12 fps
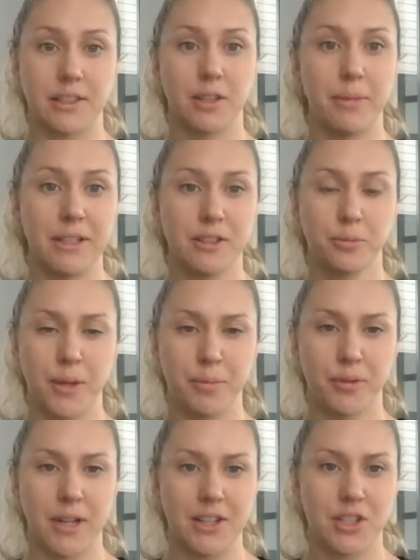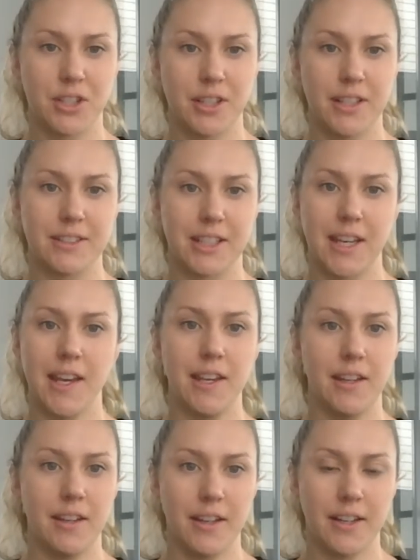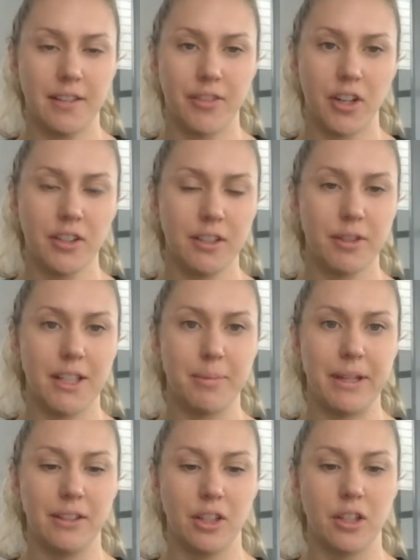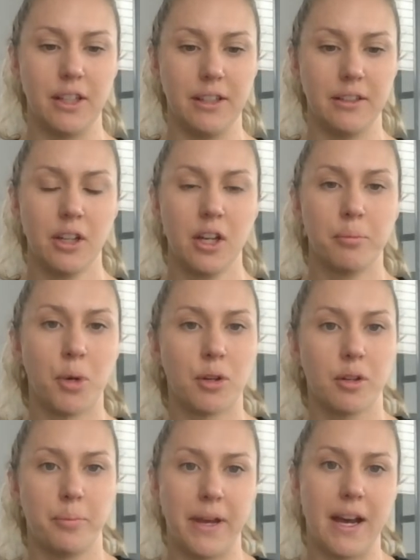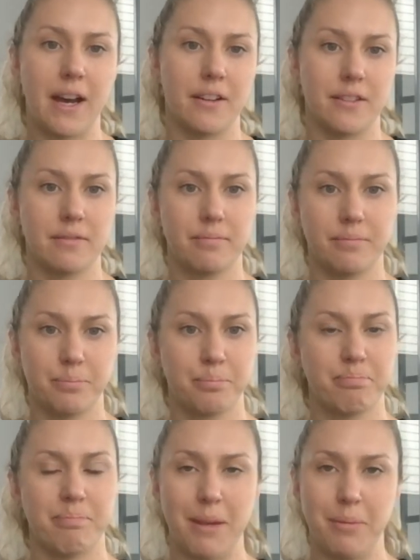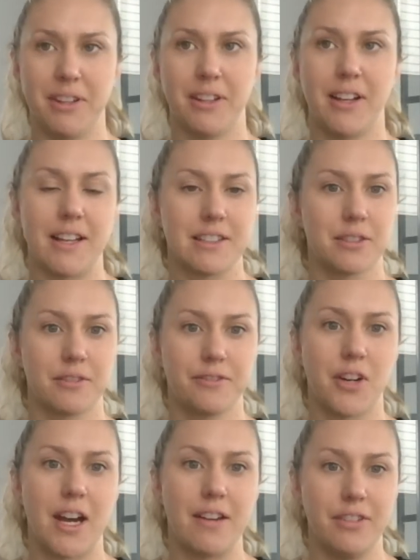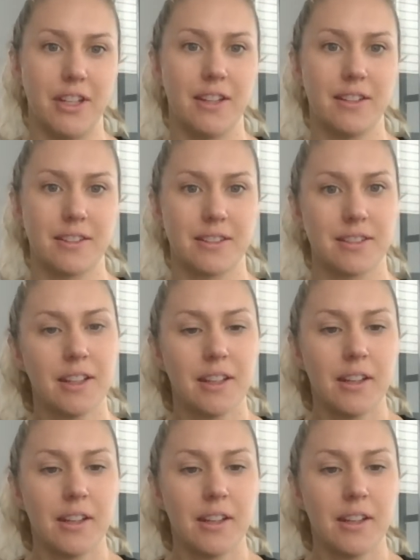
mental preparation is key, and I've only really been learning more about it maybe the last sort of 5 years